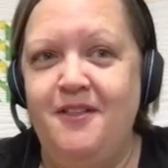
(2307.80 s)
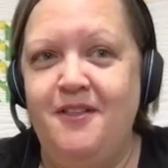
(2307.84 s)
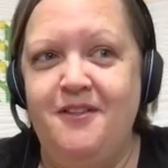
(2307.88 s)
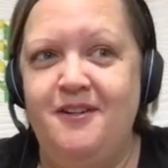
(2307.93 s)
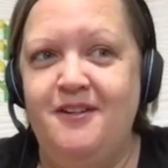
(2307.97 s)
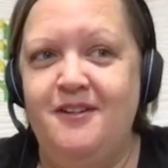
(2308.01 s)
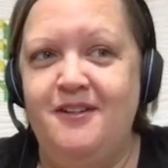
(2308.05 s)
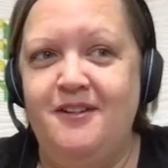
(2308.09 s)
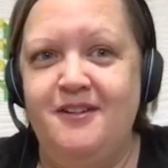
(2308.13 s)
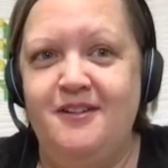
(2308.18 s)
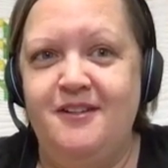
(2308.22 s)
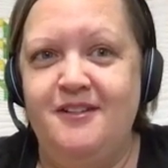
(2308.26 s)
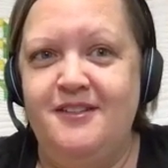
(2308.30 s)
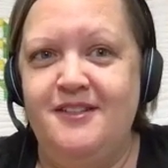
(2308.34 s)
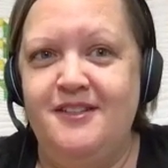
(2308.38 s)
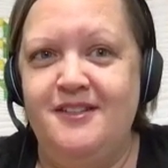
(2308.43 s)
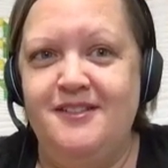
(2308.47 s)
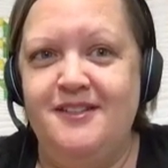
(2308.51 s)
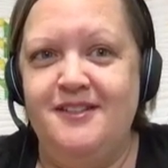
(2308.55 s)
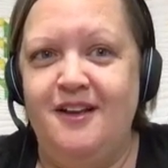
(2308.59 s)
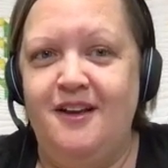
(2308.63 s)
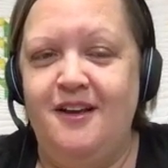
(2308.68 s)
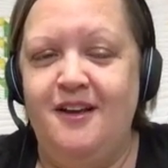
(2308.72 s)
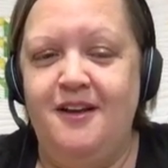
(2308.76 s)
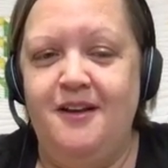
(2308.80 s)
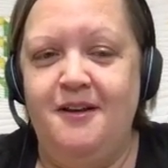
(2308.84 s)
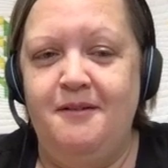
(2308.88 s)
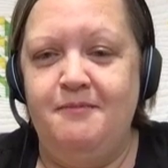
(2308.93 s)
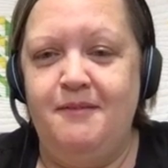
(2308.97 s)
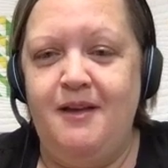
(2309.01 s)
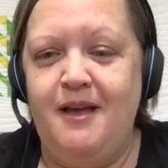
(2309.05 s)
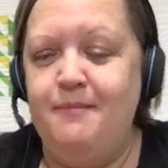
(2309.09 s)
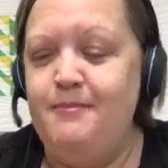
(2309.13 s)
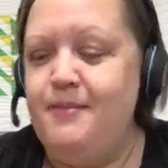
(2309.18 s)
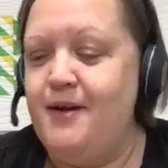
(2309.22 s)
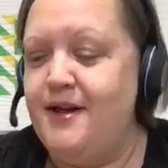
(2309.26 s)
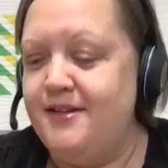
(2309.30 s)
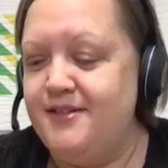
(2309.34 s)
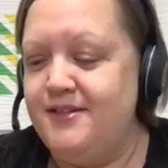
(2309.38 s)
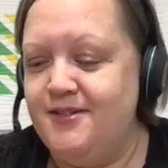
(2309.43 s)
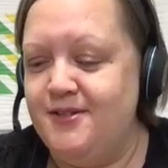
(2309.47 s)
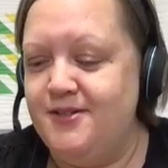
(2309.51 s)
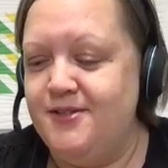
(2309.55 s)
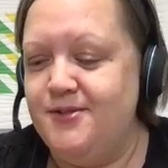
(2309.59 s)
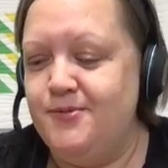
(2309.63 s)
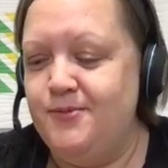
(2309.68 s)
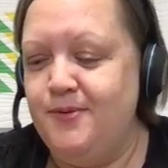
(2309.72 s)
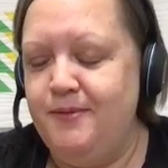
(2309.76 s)
other
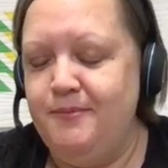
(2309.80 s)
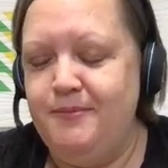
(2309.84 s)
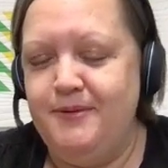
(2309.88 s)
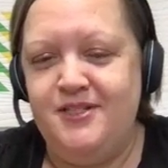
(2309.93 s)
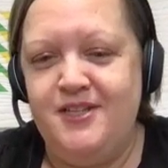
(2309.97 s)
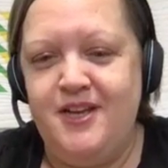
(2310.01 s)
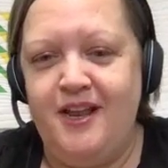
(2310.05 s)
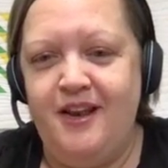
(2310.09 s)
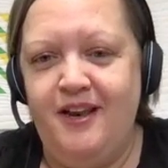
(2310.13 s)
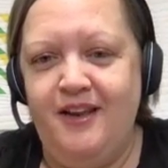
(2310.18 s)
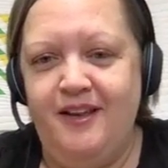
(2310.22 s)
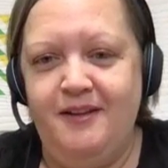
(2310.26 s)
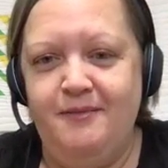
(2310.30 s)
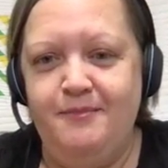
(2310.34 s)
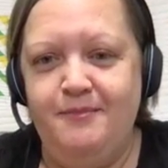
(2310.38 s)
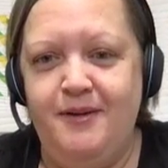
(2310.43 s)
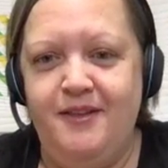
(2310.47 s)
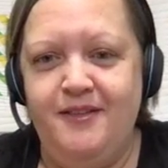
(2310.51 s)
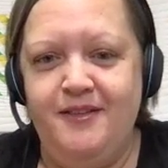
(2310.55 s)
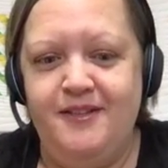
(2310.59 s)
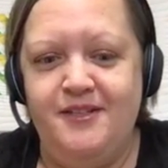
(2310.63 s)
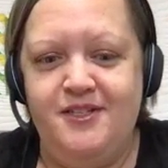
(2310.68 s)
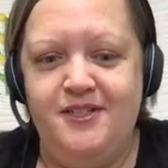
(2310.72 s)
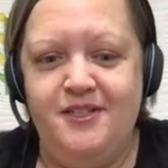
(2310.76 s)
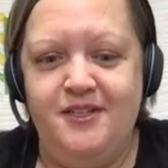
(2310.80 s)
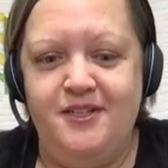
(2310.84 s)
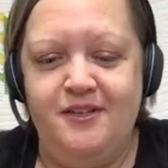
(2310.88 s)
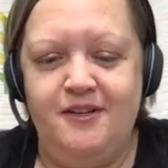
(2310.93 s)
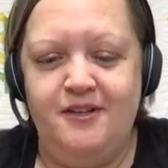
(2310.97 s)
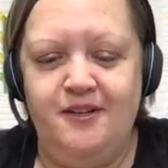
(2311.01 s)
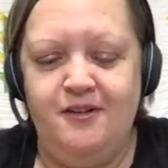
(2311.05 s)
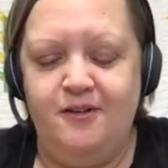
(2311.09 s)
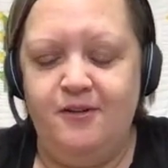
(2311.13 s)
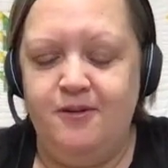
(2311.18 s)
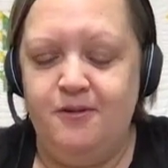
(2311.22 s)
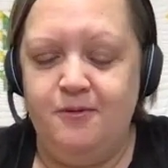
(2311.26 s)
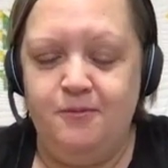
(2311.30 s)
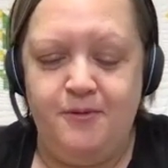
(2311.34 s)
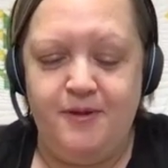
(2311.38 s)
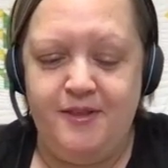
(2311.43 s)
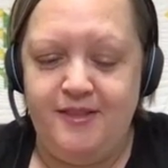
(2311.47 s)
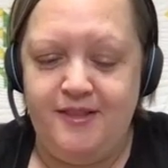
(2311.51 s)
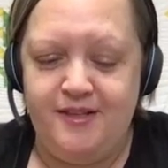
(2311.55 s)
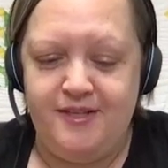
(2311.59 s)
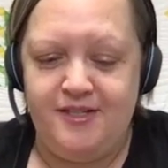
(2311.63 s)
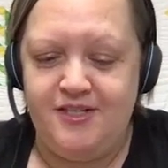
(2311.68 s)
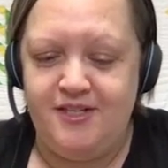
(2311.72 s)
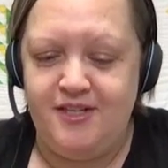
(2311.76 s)
ambassadors we've been chatting about this year or
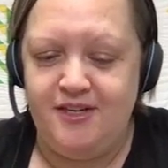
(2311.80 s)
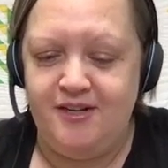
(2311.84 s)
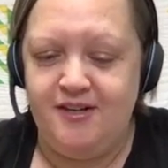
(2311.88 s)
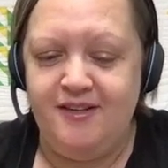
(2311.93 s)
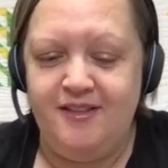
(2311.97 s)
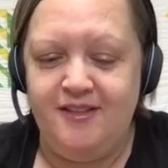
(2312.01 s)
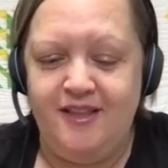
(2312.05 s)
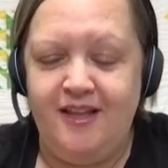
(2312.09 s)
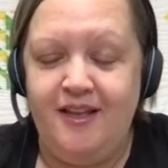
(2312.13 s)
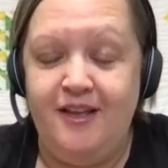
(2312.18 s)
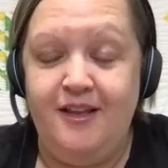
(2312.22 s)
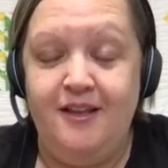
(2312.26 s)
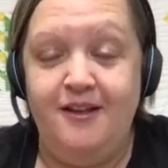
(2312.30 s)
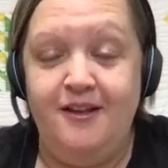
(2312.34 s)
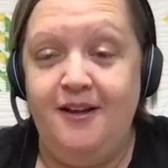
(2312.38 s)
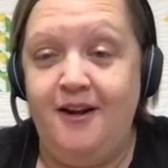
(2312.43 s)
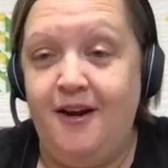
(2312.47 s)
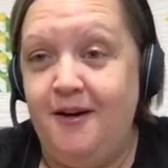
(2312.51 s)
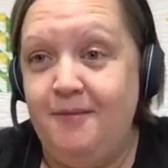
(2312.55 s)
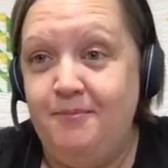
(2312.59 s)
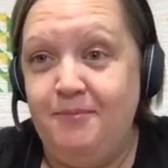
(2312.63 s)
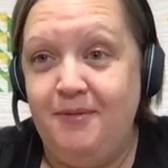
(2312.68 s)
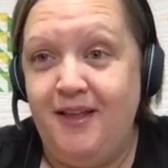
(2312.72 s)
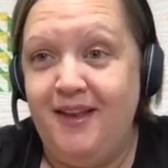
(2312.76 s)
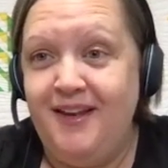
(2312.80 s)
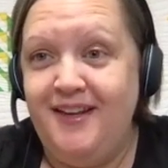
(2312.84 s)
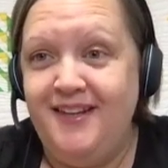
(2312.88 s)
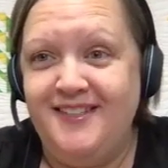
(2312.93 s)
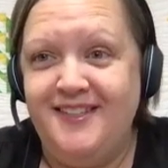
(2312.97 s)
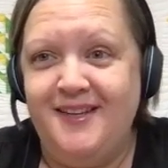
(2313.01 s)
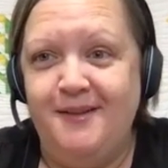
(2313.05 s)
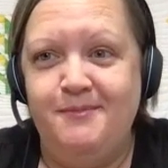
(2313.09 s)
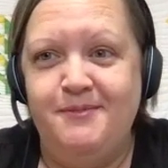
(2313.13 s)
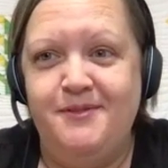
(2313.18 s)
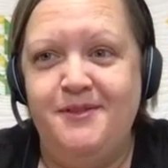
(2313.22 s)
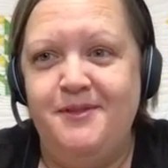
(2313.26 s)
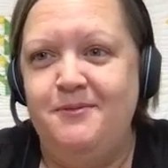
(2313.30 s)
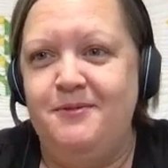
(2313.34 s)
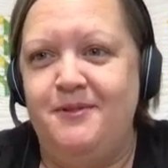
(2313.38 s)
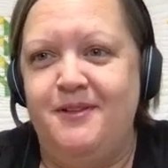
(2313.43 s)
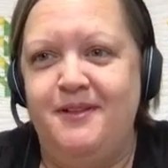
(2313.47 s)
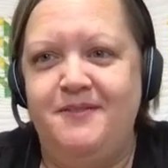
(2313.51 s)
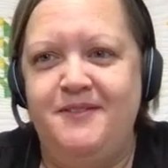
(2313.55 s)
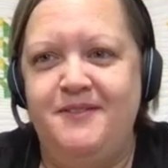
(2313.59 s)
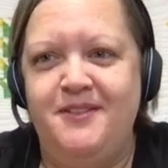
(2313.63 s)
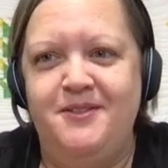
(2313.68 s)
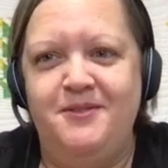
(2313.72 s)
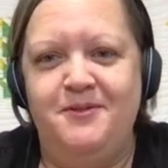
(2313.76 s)
with this year that are planning to come too. We'll
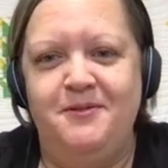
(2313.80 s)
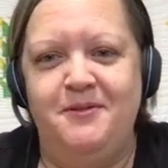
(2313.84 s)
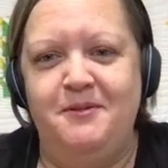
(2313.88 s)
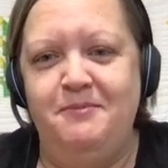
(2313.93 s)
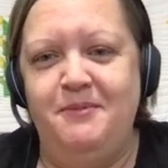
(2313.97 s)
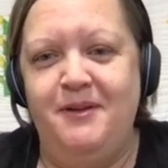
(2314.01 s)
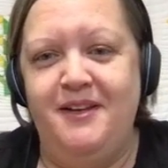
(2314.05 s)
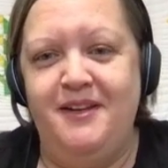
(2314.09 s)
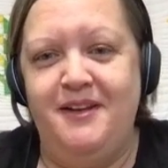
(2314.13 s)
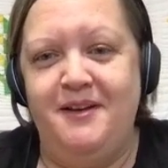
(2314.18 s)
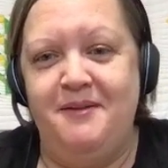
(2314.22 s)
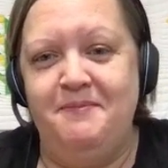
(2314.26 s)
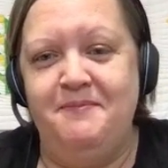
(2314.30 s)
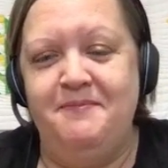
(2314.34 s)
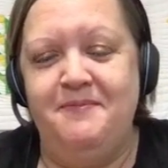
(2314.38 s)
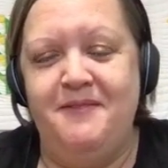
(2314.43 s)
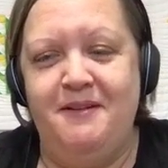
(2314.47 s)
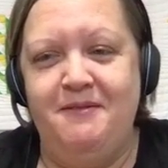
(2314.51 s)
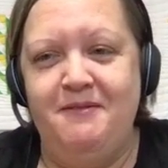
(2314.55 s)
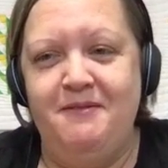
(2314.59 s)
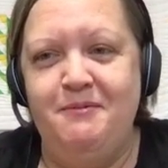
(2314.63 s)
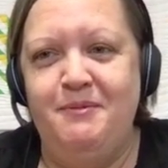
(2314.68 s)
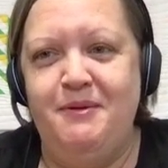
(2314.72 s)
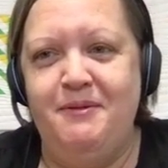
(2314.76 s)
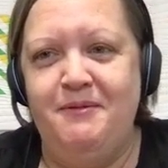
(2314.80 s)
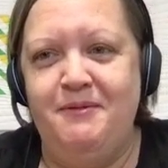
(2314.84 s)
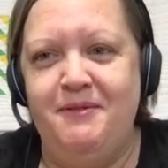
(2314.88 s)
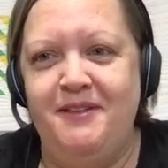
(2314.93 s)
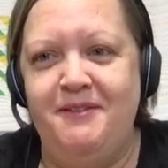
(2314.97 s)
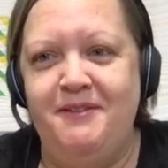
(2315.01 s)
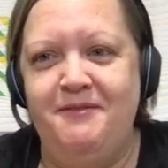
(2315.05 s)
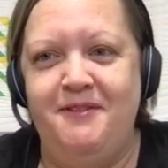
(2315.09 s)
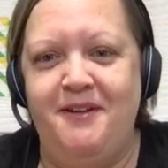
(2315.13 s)
have to do a meetup. That would be really